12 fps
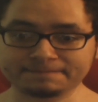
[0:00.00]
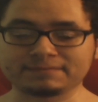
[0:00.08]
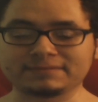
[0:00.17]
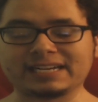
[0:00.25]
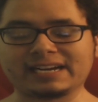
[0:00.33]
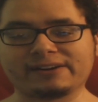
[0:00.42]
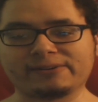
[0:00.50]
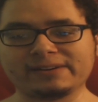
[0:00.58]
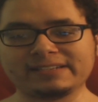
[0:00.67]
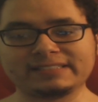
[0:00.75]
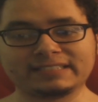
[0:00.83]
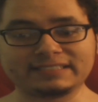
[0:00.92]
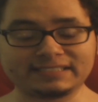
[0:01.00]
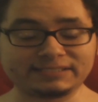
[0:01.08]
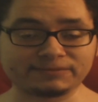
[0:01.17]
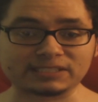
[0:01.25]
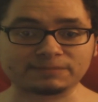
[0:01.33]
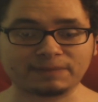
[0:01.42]
Now, this is in
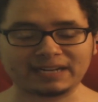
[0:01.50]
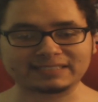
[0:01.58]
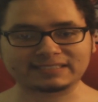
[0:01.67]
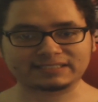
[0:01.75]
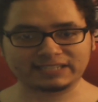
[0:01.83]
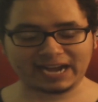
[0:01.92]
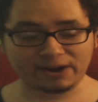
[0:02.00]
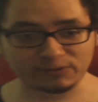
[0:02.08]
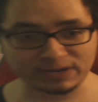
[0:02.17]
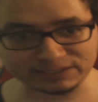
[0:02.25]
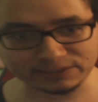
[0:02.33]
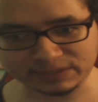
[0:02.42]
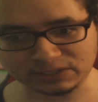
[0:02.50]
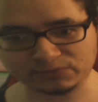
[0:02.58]
response to the outrage over